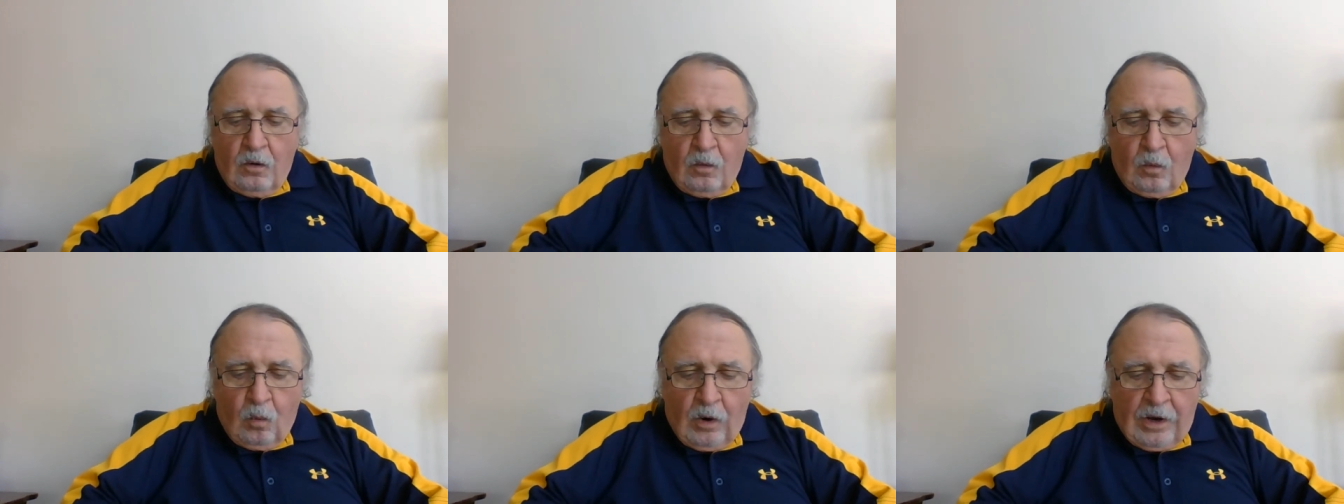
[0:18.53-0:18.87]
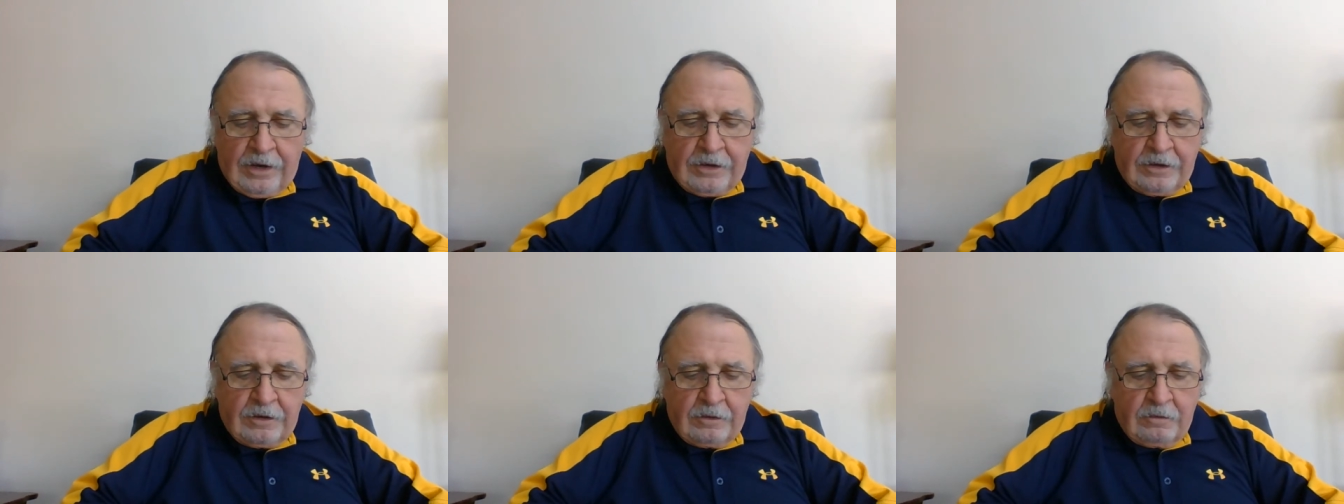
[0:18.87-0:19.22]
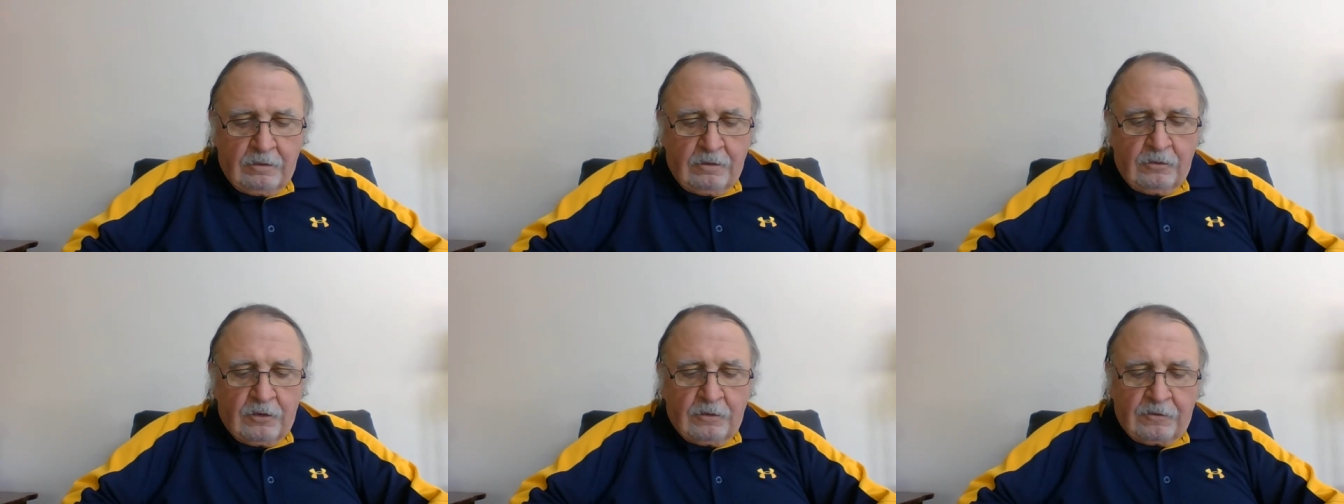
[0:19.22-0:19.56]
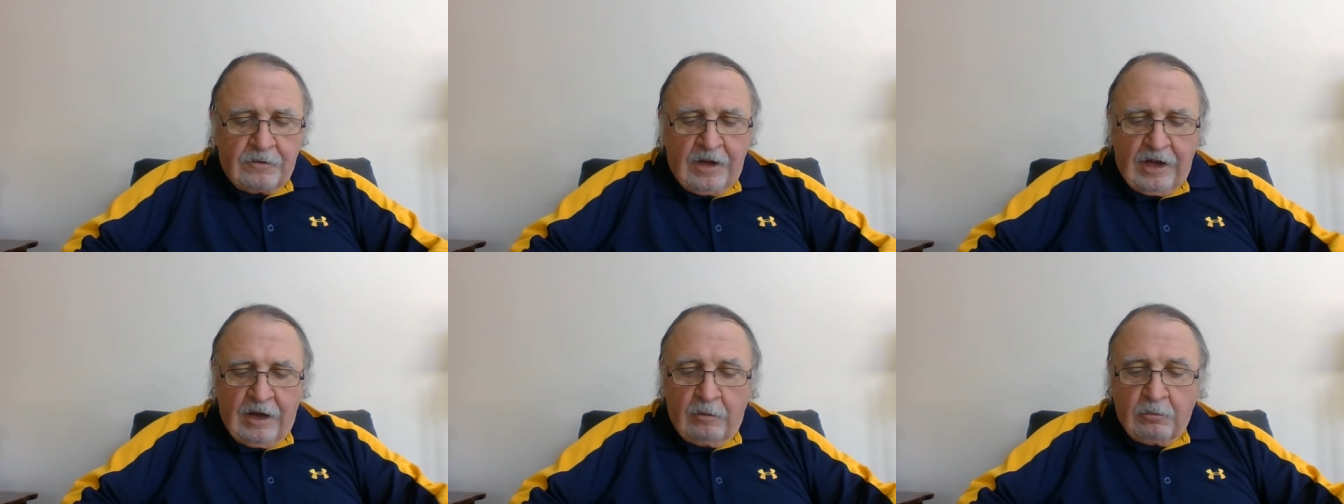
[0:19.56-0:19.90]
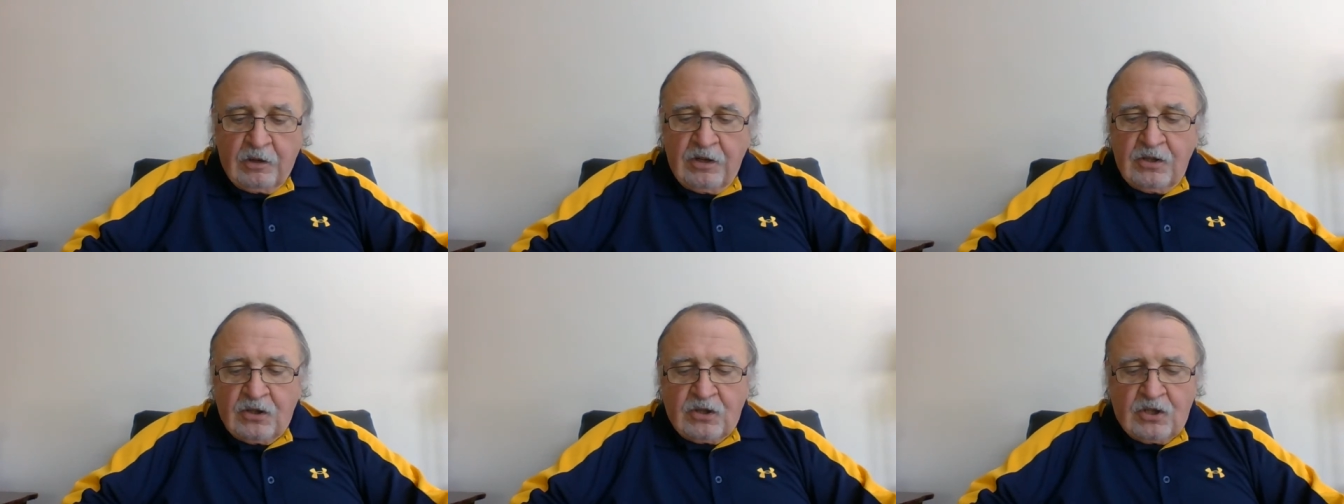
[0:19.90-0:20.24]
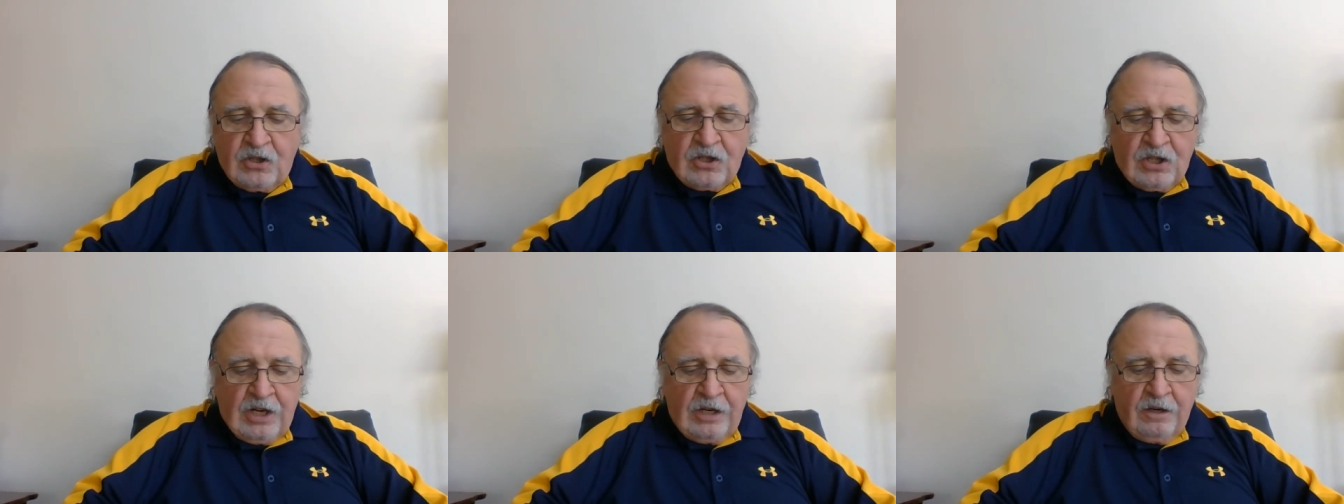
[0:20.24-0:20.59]
when the families
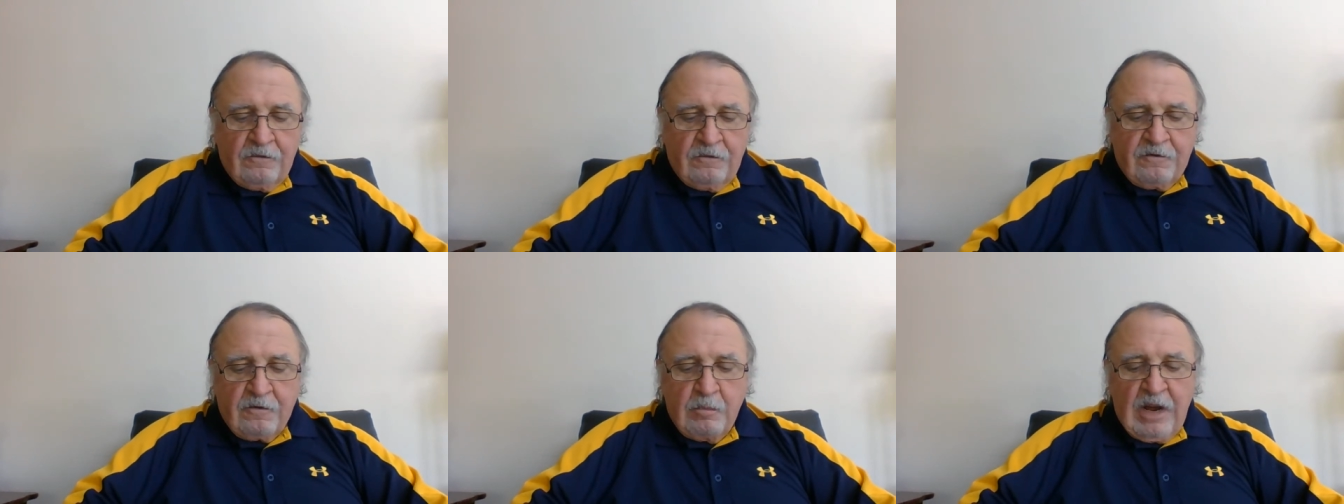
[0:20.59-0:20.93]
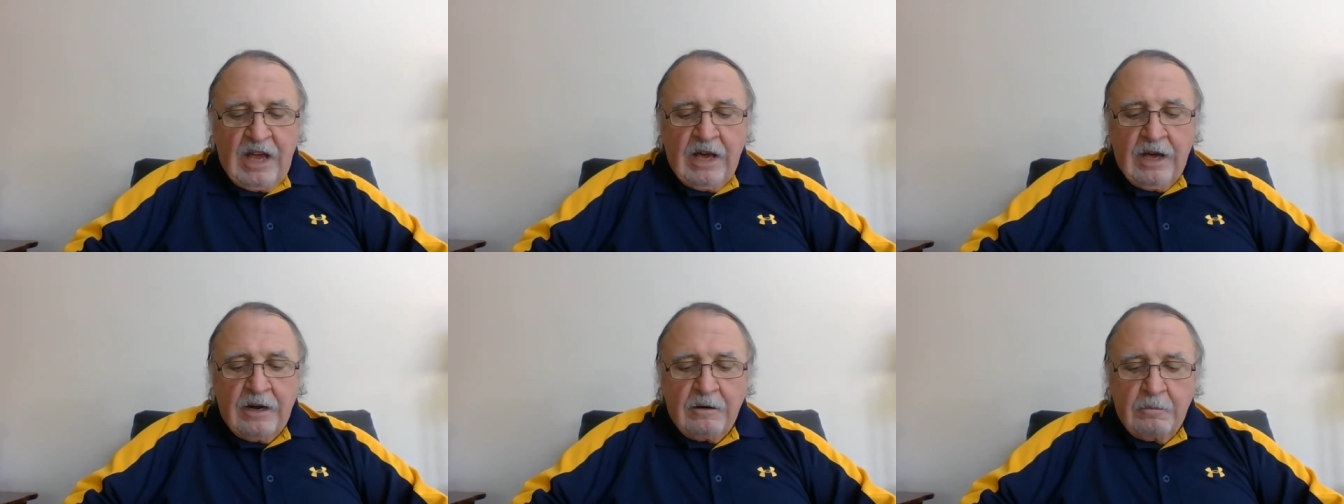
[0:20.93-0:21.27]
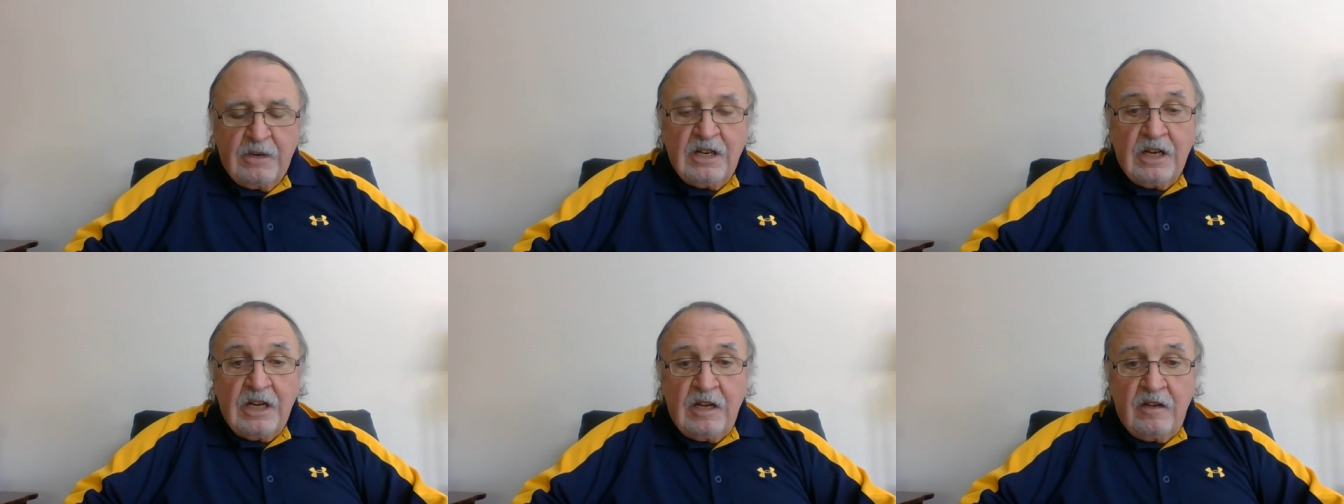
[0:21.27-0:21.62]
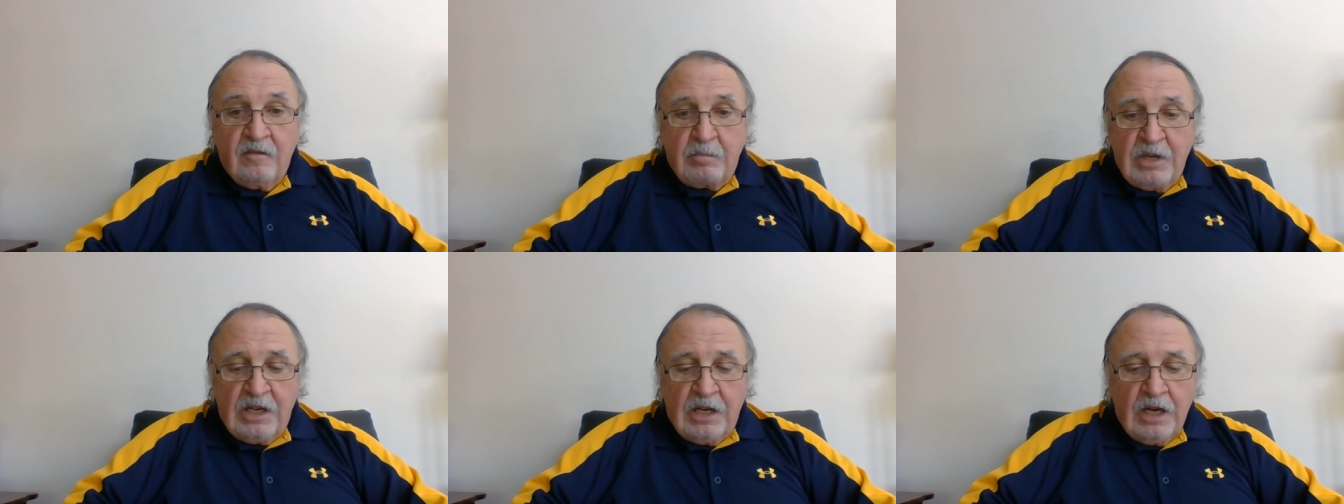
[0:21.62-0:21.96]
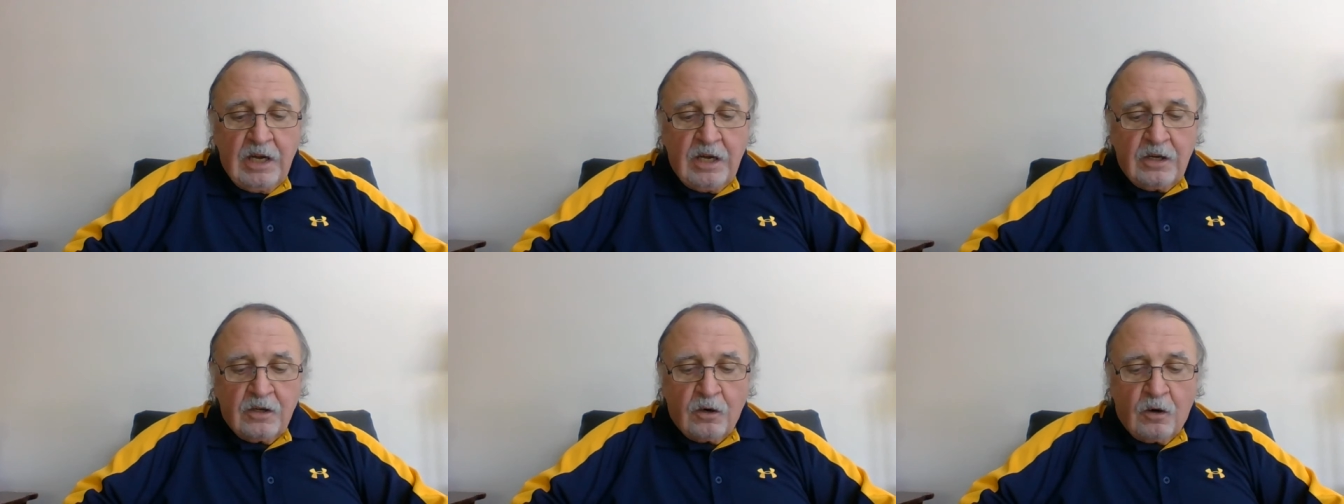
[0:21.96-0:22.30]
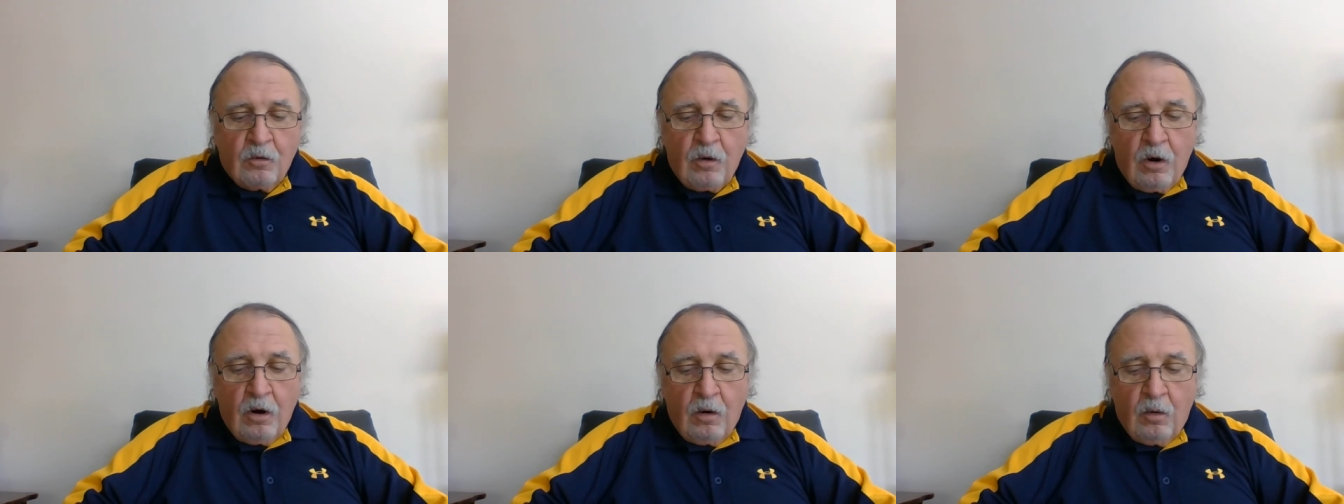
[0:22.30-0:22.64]
descended from Adam and Eve began to
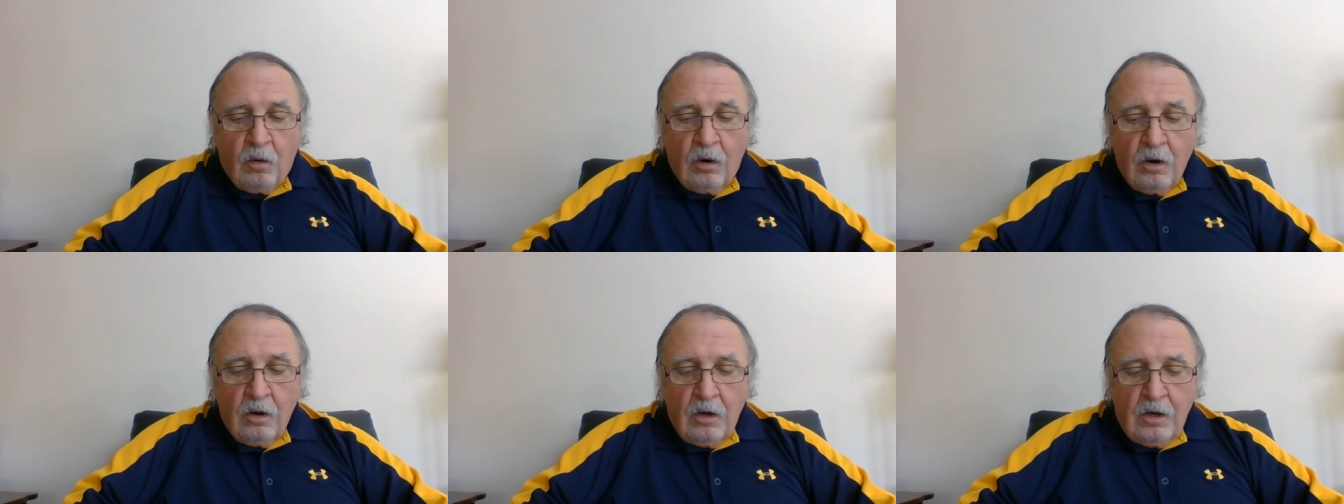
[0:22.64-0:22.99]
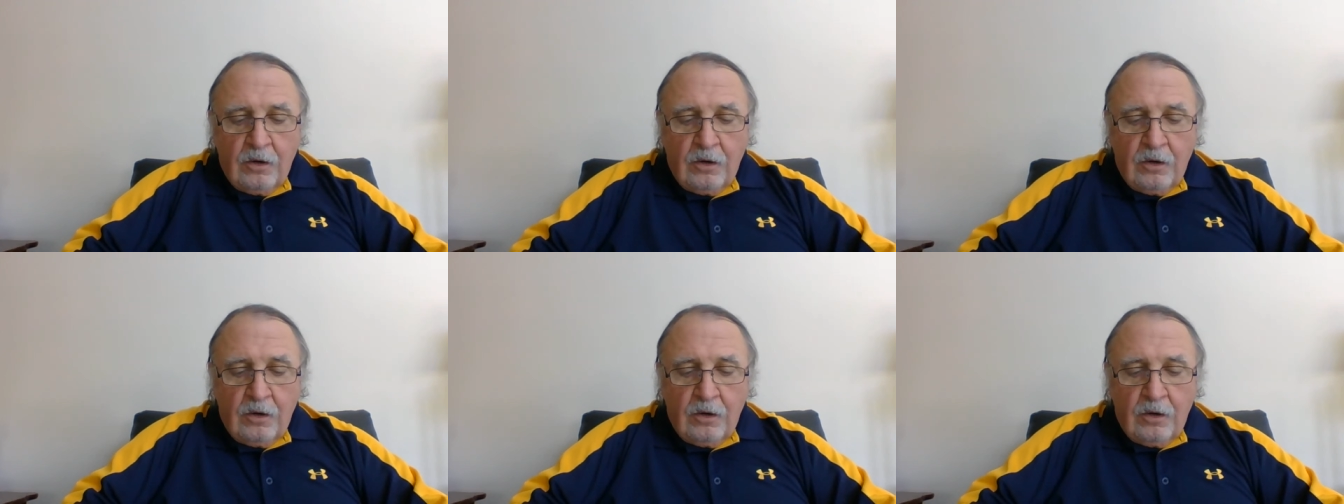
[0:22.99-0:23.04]
grow.